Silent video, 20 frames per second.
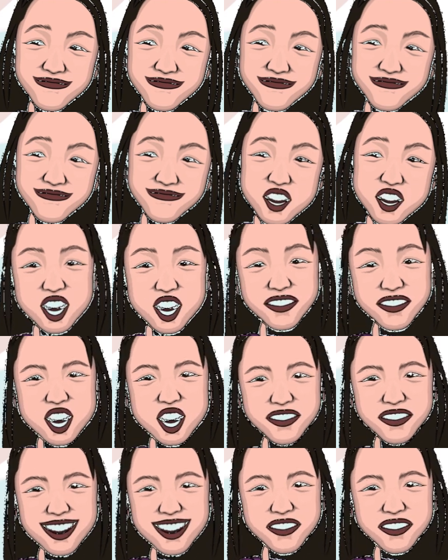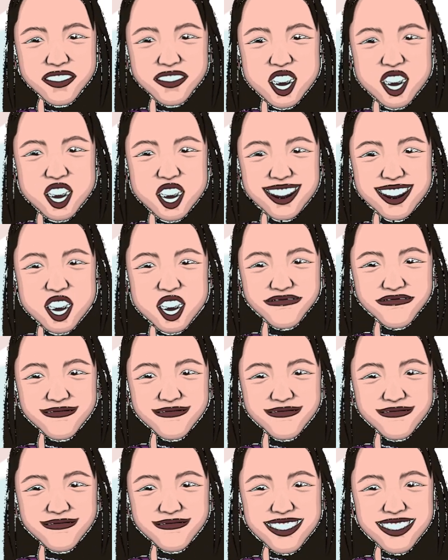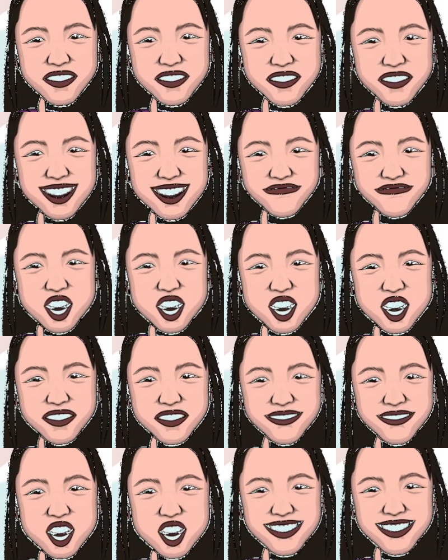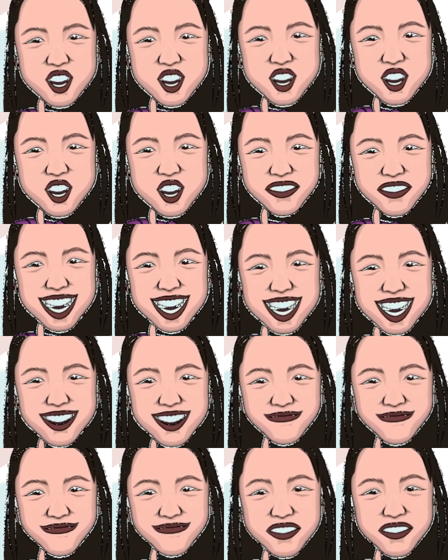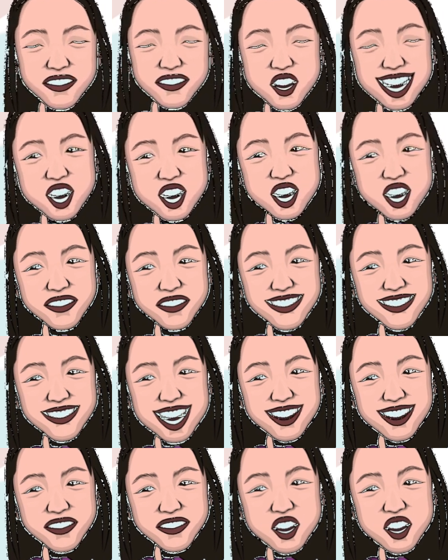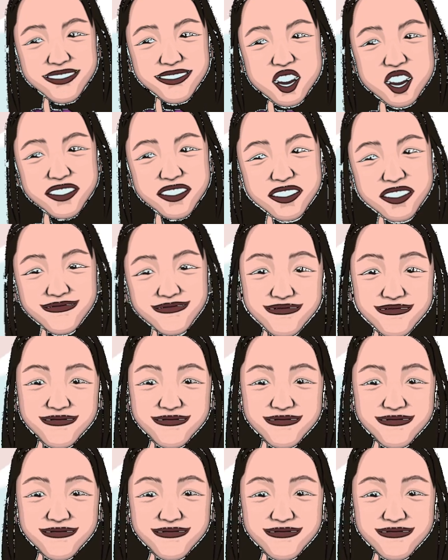For the questions coming up, you could pause the video and try getting to the answer first.